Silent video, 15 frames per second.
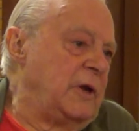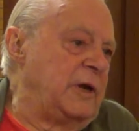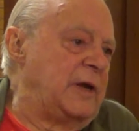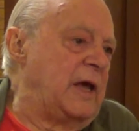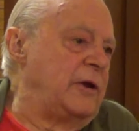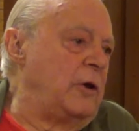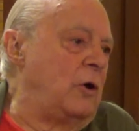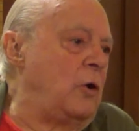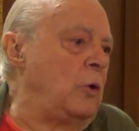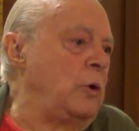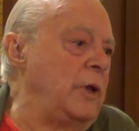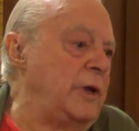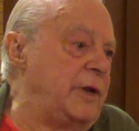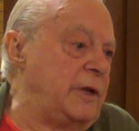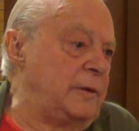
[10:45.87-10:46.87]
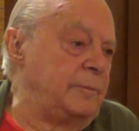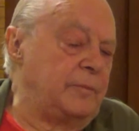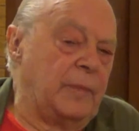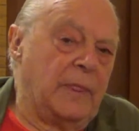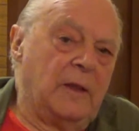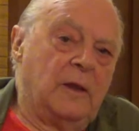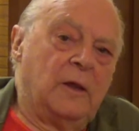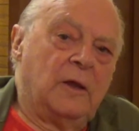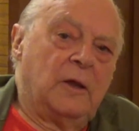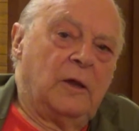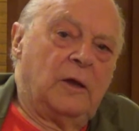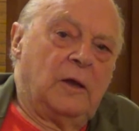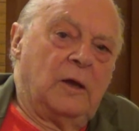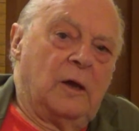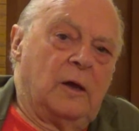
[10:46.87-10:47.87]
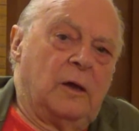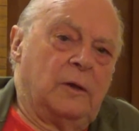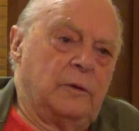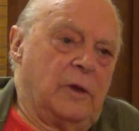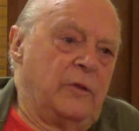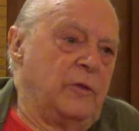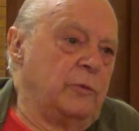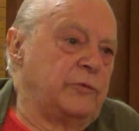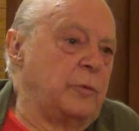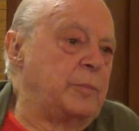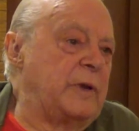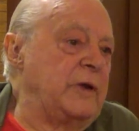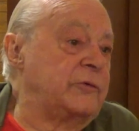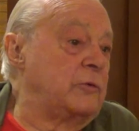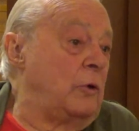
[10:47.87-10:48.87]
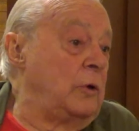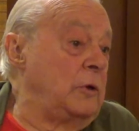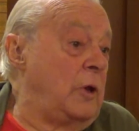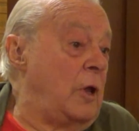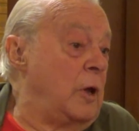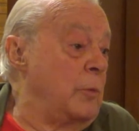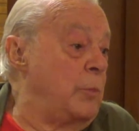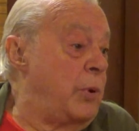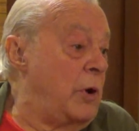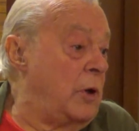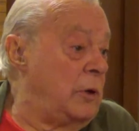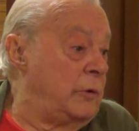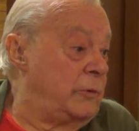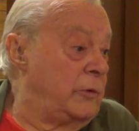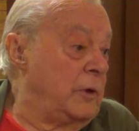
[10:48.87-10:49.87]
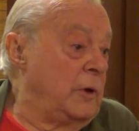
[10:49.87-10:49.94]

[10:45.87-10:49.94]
It had a hole in it. And there was a place called Long Pond.